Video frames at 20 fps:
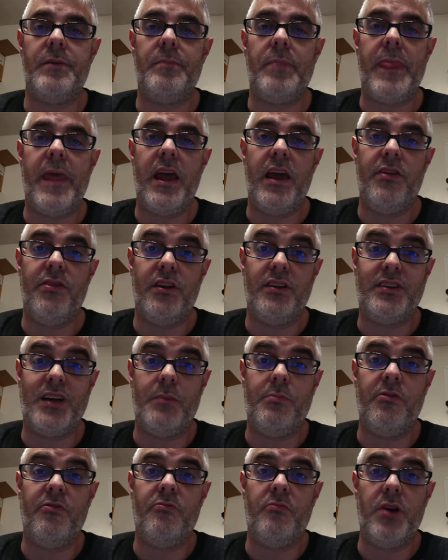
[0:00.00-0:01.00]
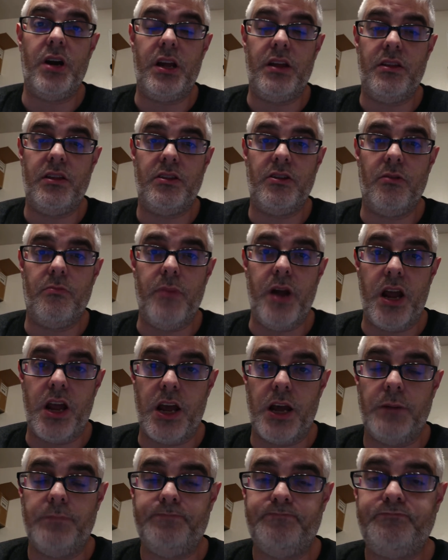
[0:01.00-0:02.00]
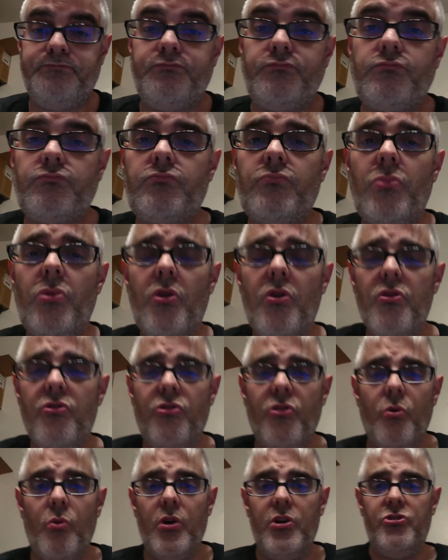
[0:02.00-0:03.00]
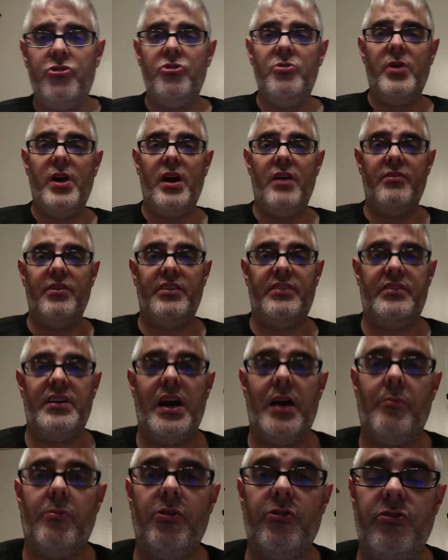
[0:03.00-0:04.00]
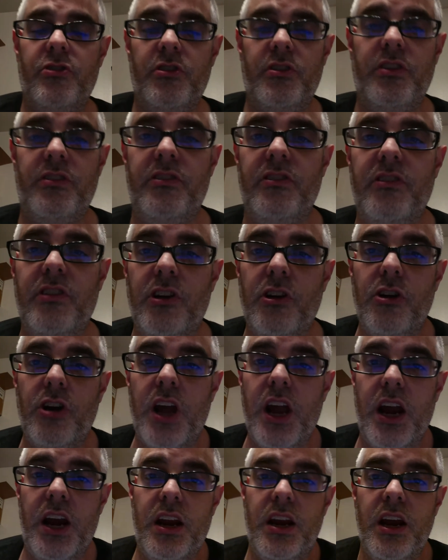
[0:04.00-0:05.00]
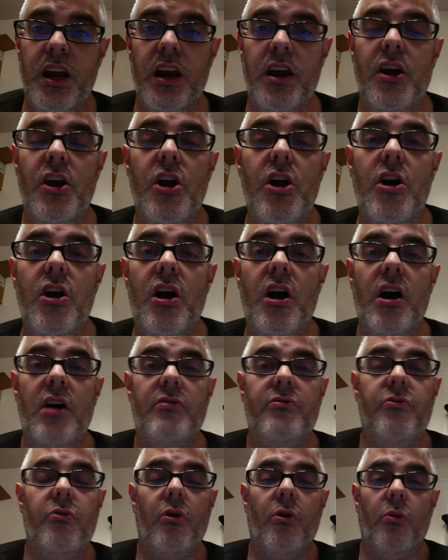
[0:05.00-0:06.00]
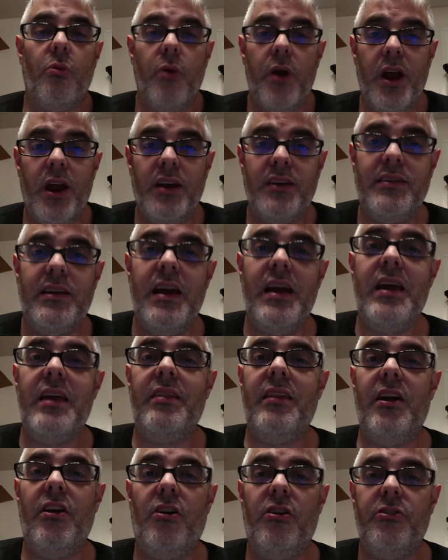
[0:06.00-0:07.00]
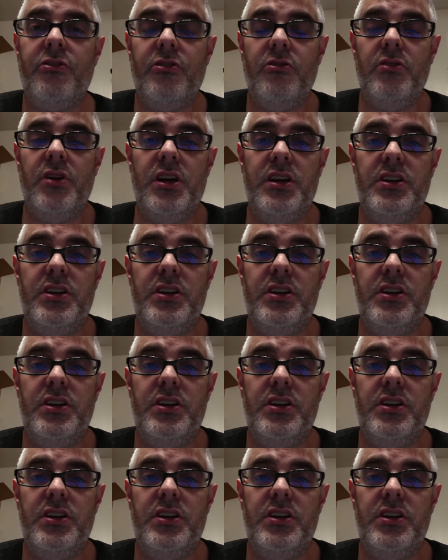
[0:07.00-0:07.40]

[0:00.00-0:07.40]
and the type of money that they're making. So once you have established that this is a good candidate for rent, they also need